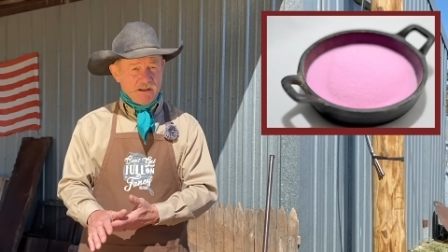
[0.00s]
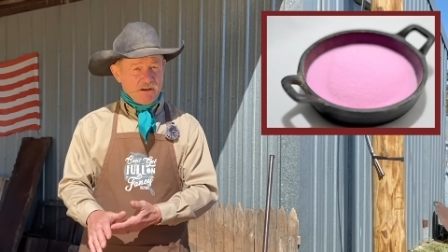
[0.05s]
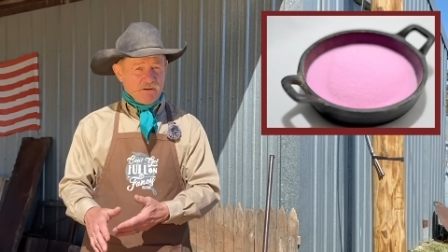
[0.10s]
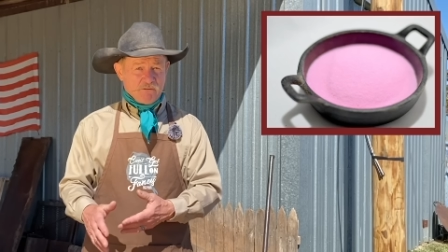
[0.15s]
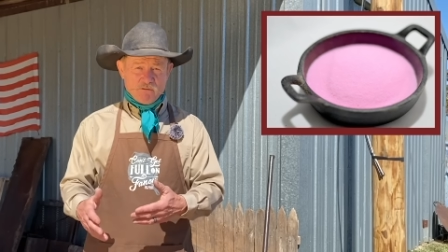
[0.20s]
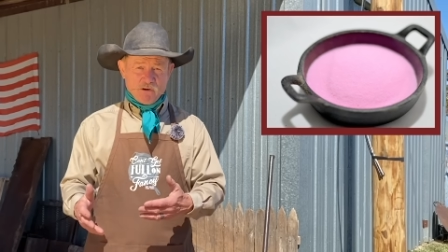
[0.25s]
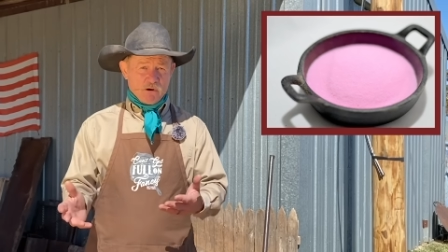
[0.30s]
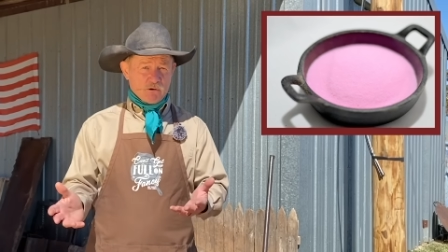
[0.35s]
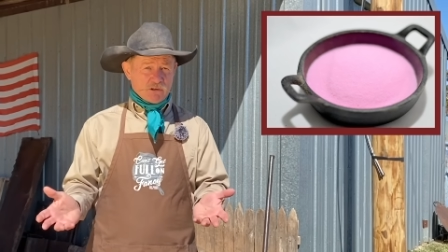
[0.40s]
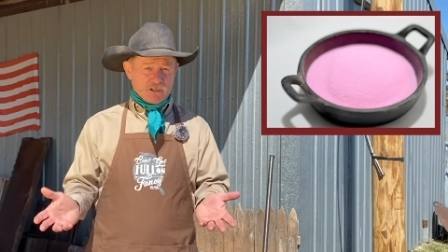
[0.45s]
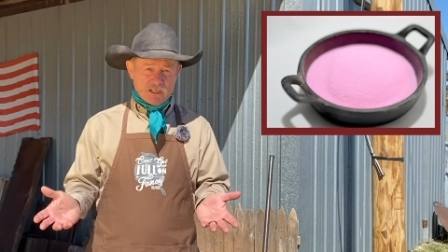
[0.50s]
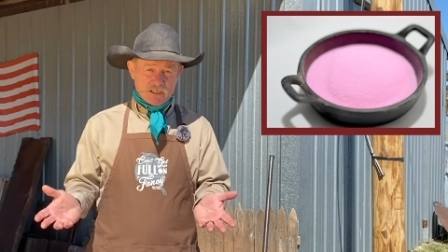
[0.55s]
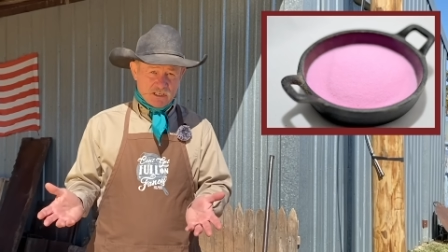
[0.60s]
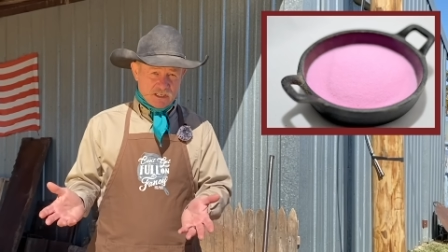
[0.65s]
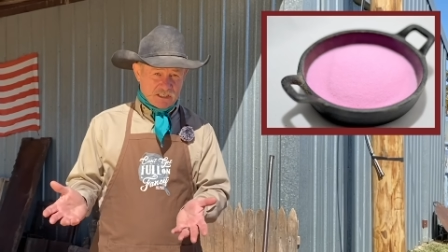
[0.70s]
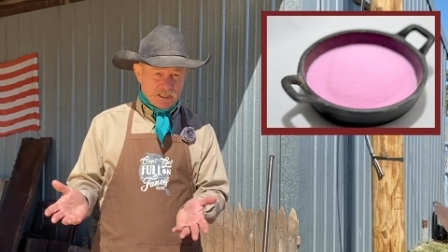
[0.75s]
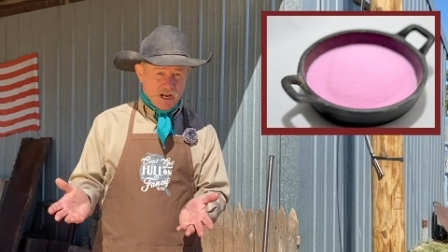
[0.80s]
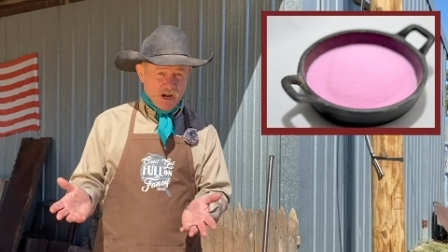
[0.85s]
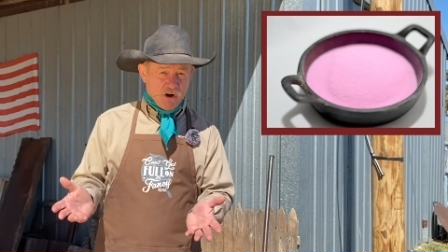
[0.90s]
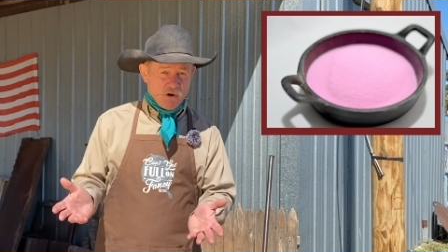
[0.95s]
Folks, this
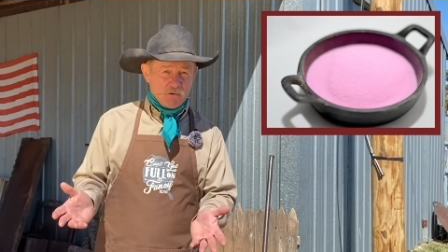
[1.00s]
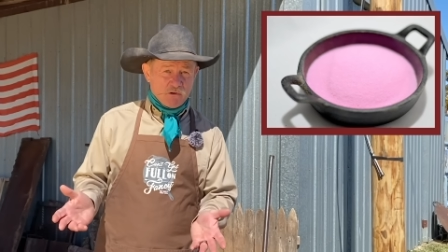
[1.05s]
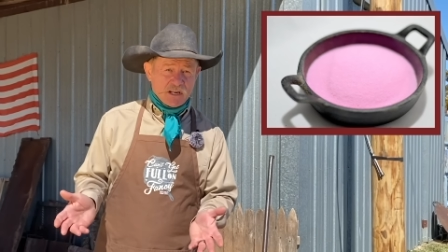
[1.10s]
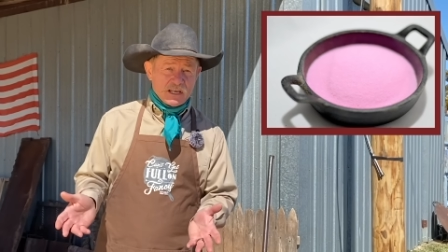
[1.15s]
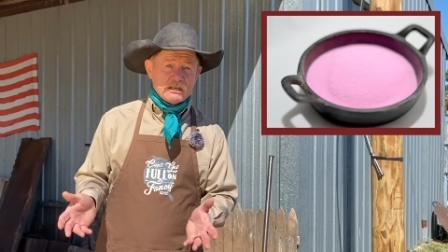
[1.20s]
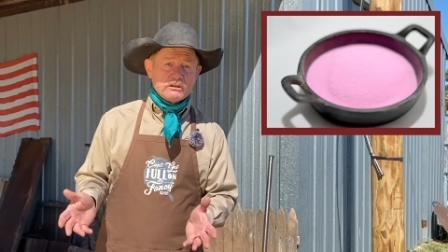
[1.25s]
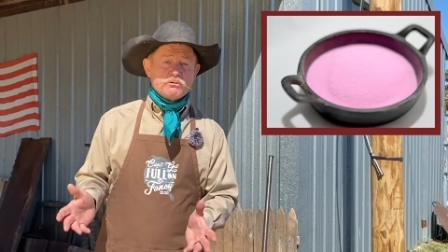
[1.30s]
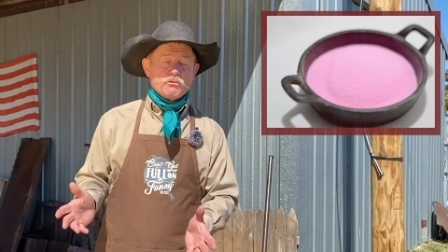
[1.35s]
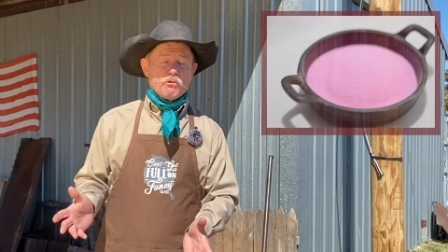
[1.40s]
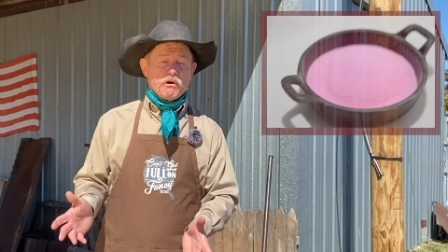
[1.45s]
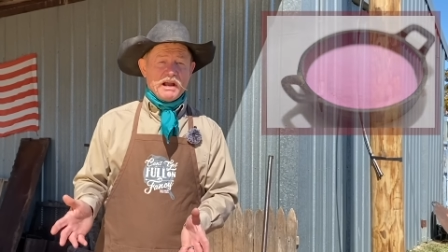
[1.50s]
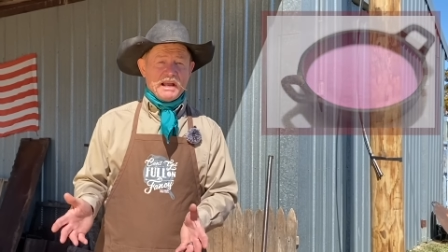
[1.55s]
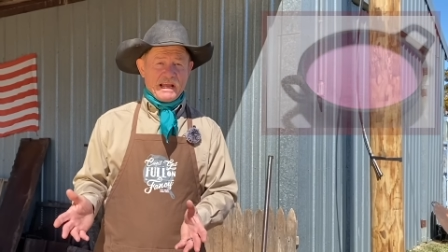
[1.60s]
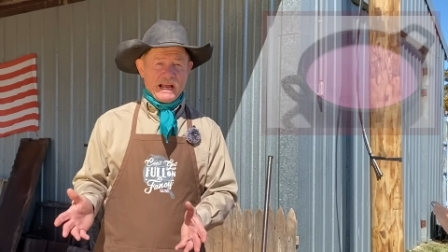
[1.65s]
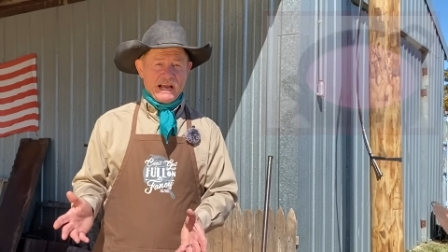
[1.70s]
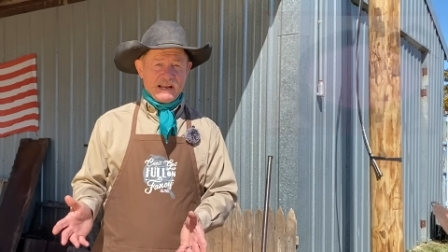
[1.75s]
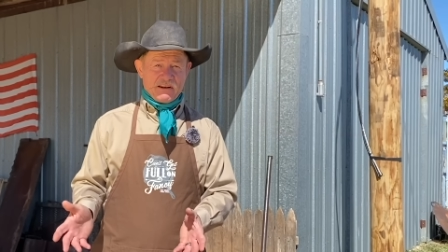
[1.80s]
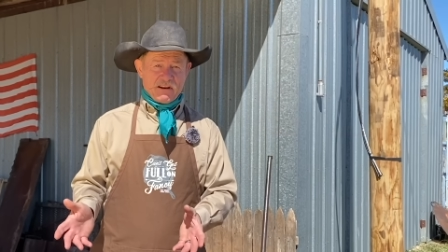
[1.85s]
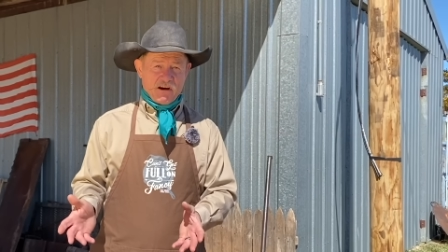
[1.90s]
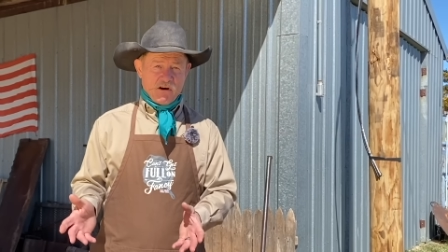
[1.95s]
is the only way
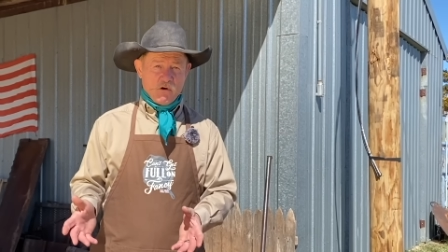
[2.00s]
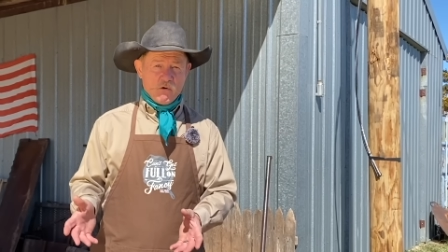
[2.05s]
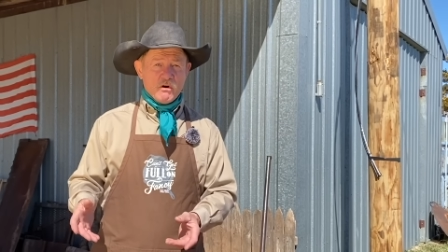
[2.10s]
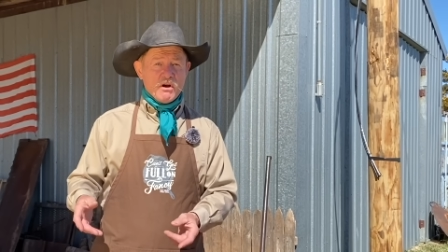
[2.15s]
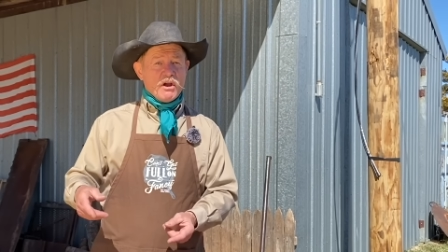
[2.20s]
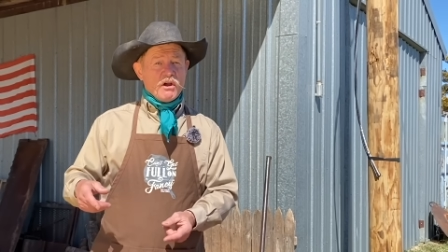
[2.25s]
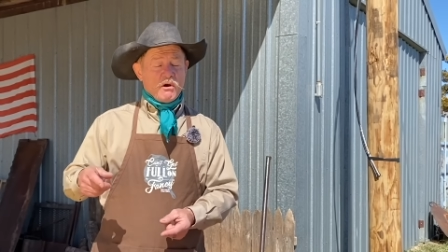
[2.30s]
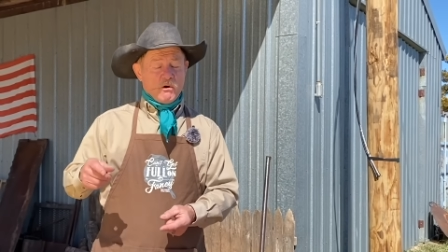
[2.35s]
I know.